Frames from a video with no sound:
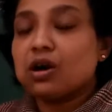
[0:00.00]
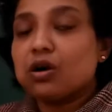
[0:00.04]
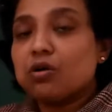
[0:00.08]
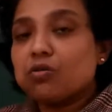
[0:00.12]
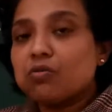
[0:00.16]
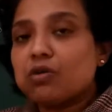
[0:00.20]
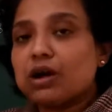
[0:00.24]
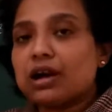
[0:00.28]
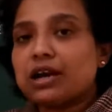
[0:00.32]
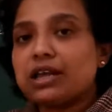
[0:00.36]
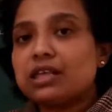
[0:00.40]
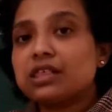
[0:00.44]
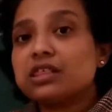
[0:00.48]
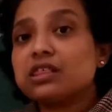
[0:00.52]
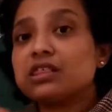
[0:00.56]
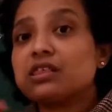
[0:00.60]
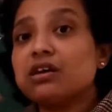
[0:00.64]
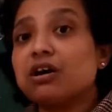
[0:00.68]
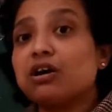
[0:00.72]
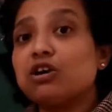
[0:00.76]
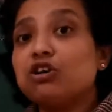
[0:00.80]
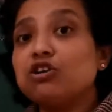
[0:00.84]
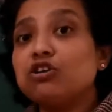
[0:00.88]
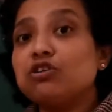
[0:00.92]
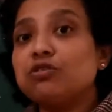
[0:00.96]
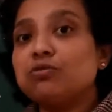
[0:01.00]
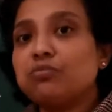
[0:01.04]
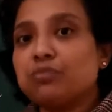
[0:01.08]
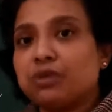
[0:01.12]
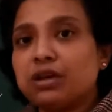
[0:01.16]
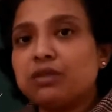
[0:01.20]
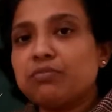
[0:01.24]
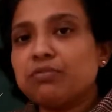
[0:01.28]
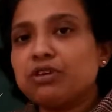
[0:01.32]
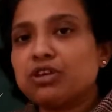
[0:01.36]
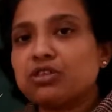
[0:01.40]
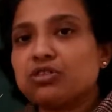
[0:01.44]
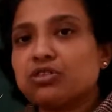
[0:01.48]
One is
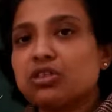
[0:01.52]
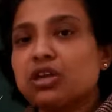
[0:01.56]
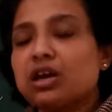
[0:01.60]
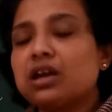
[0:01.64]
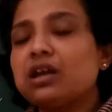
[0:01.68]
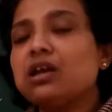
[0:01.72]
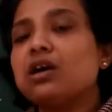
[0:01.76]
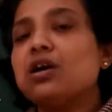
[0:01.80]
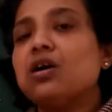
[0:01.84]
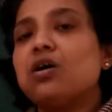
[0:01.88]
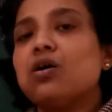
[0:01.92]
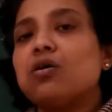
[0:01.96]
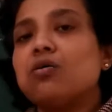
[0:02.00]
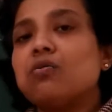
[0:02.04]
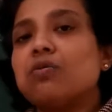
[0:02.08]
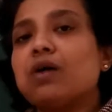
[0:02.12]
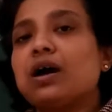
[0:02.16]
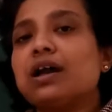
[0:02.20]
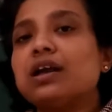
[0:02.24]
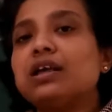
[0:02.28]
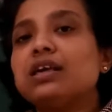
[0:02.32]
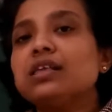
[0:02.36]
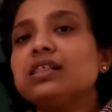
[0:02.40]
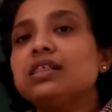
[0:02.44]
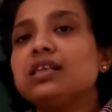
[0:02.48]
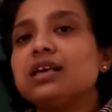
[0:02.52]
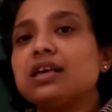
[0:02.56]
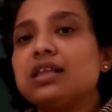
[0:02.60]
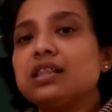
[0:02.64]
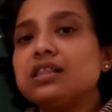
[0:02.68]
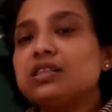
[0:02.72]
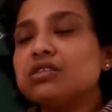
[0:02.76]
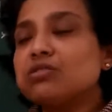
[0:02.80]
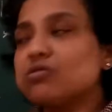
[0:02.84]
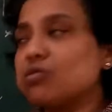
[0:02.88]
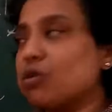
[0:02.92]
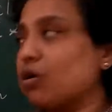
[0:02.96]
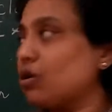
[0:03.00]
soluble mixture, one is
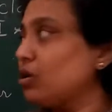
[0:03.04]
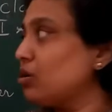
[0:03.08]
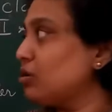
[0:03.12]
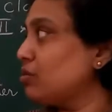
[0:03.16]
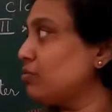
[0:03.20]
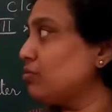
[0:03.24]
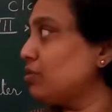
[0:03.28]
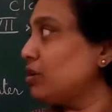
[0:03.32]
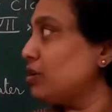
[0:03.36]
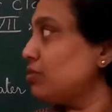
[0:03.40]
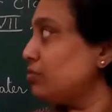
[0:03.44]
insoluble